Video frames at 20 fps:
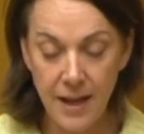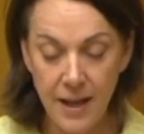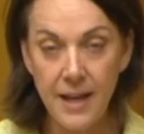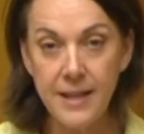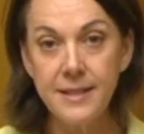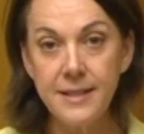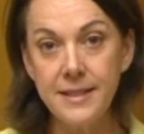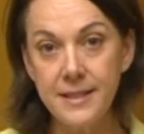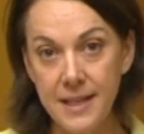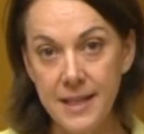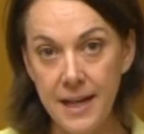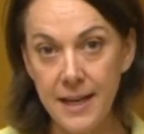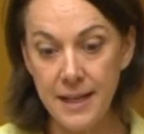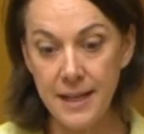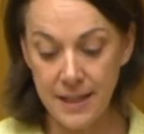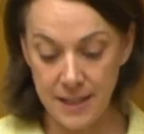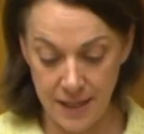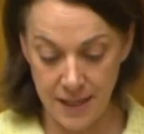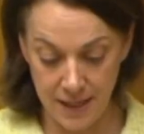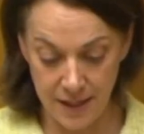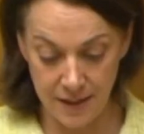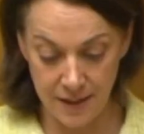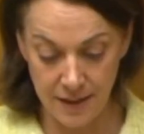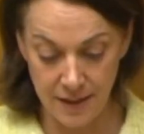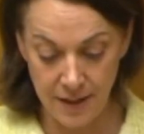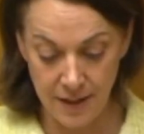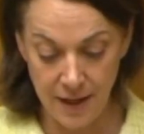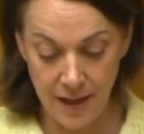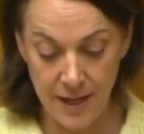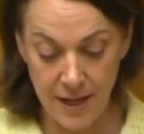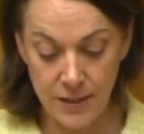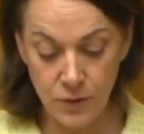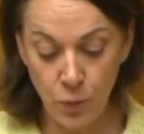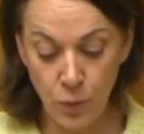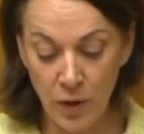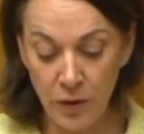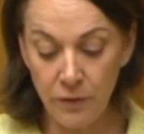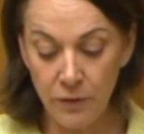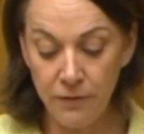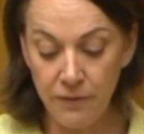a steady gig as
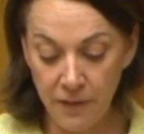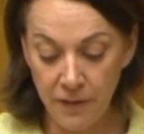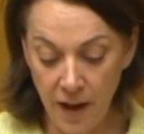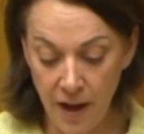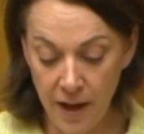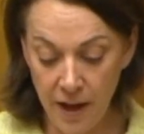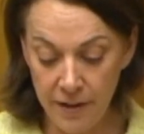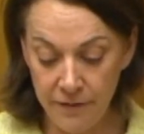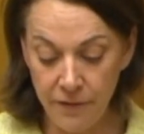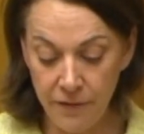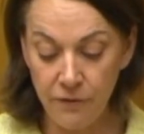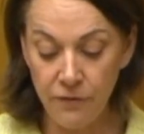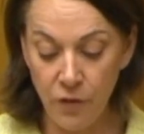one of 5